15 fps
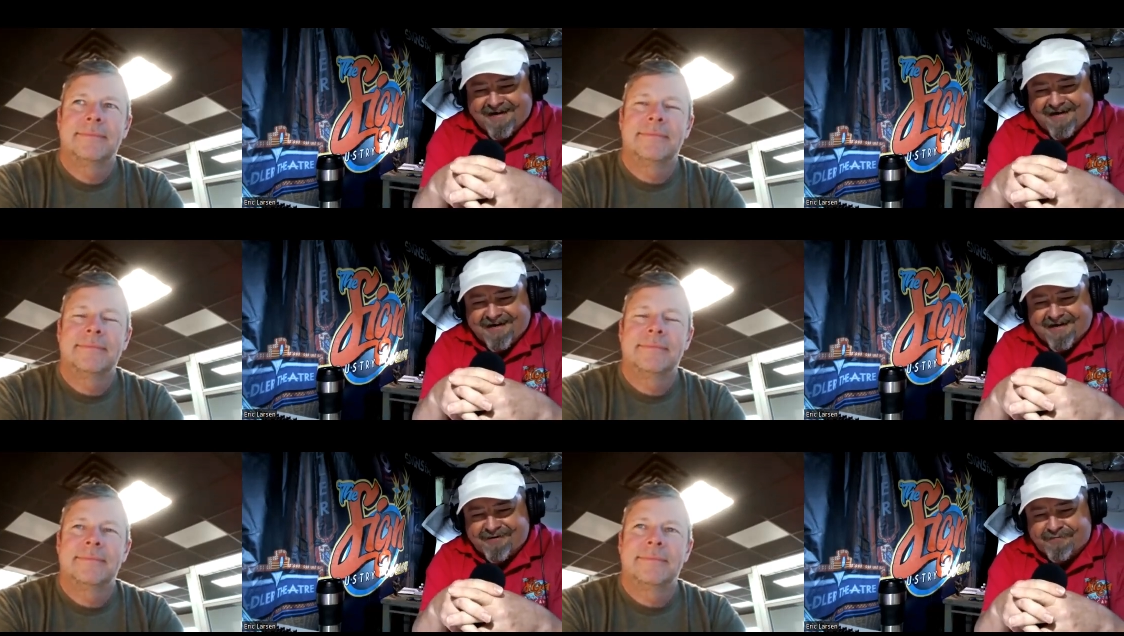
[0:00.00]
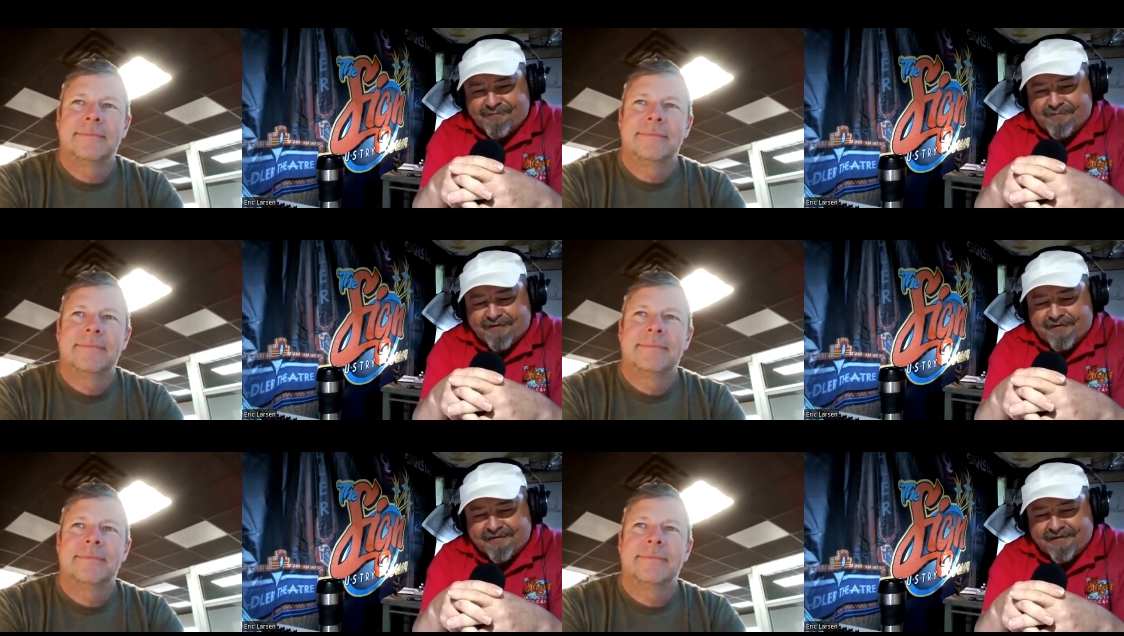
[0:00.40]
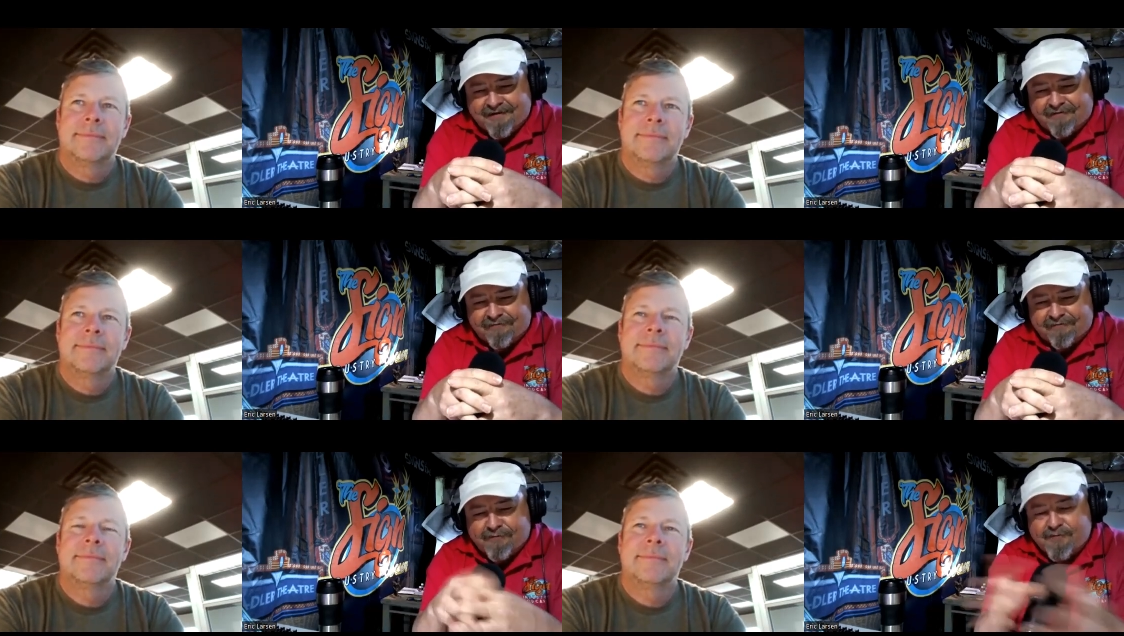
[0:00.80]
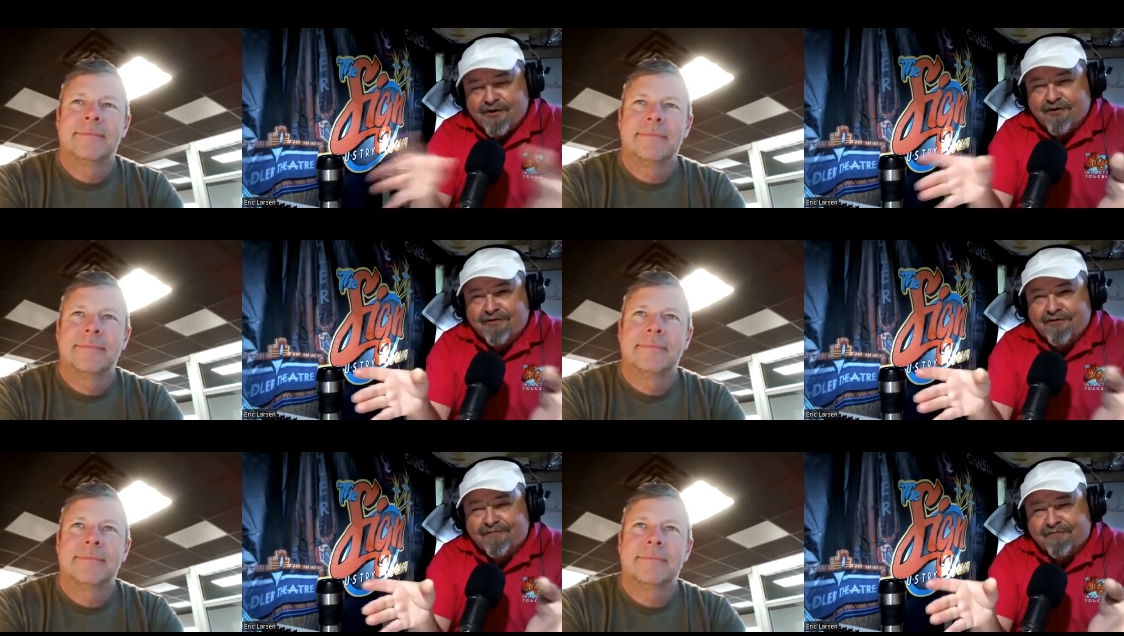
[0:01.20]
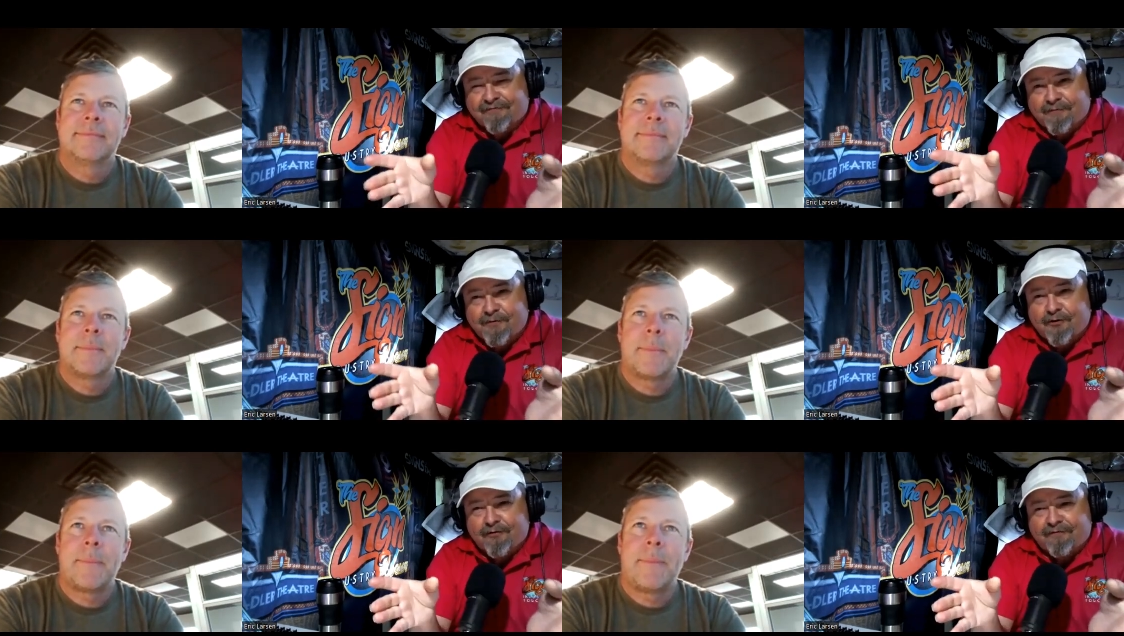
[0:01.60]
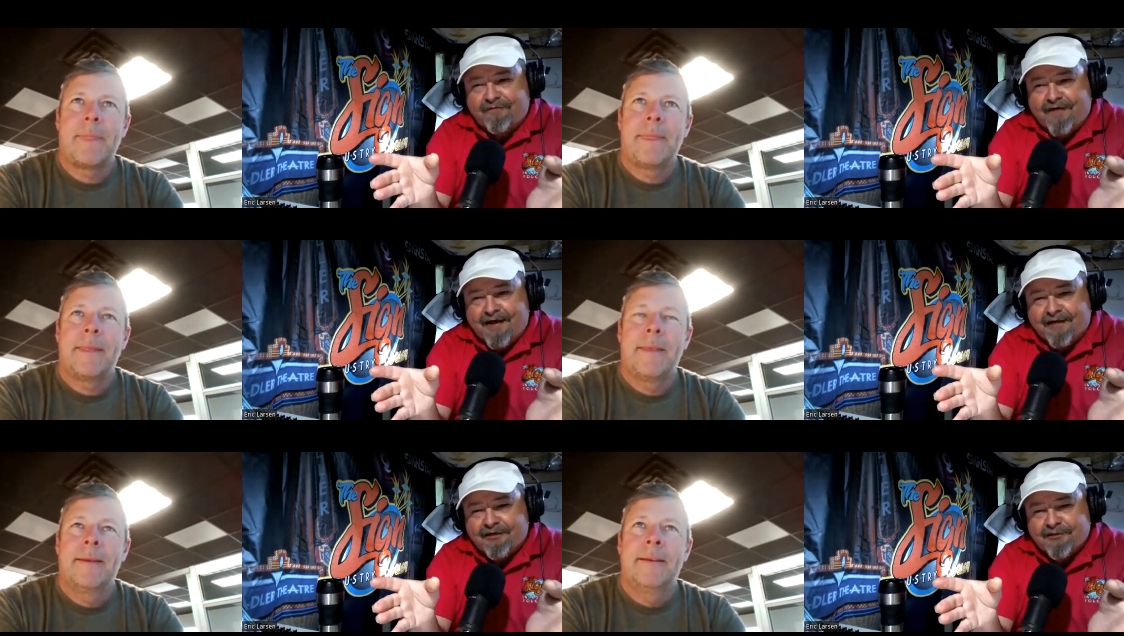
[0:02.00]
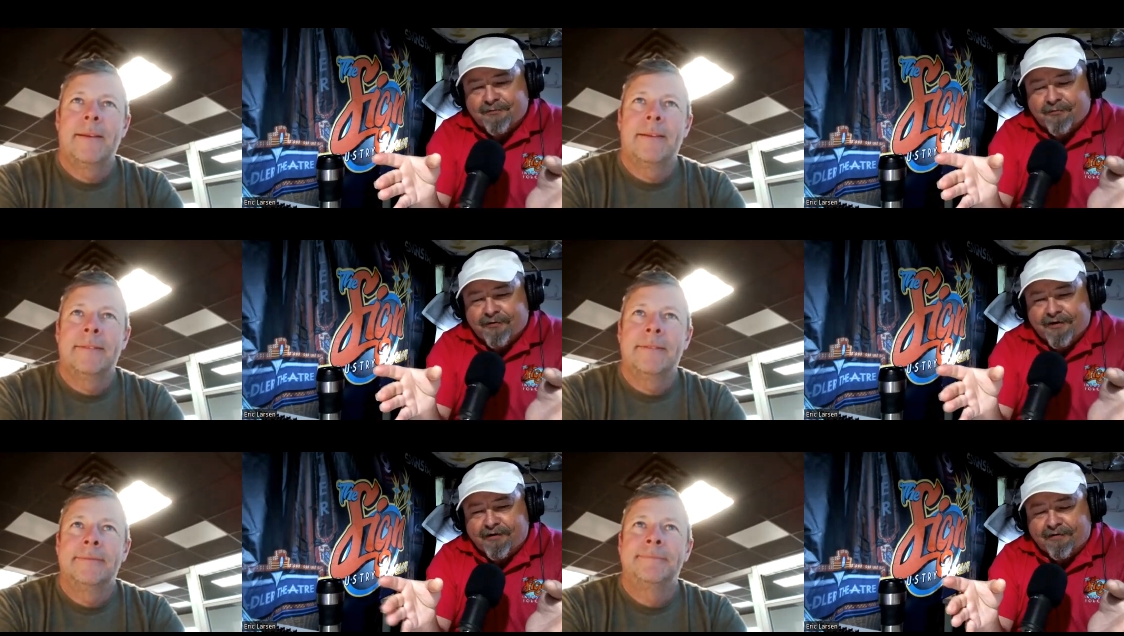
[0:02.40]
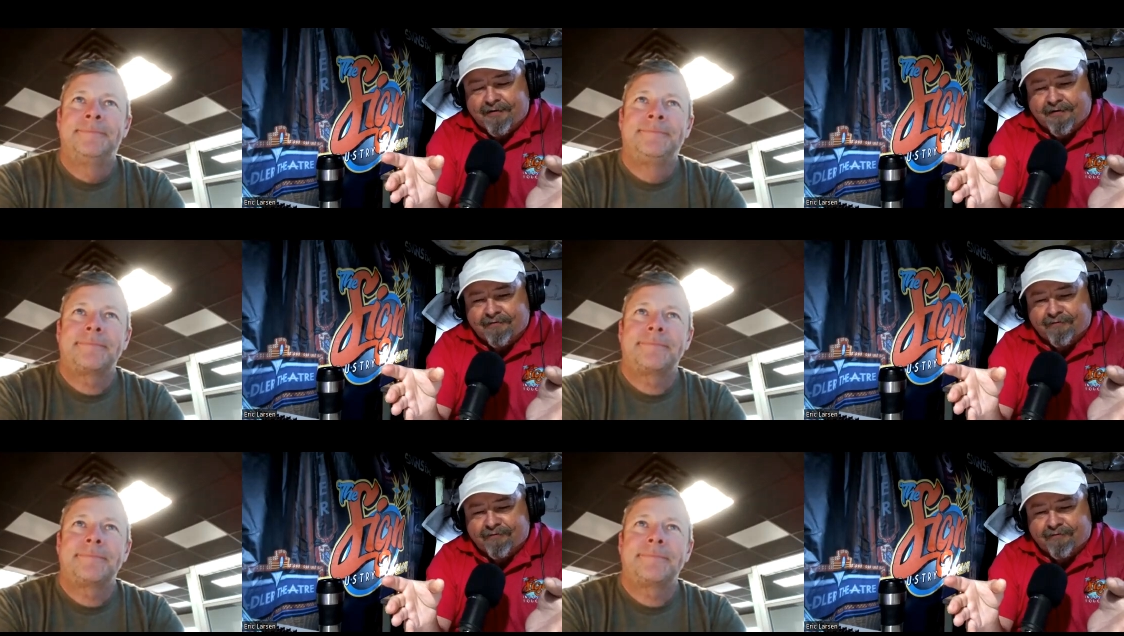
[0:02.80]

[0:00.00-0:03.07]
Speaker 1: um, but from your from your advantage point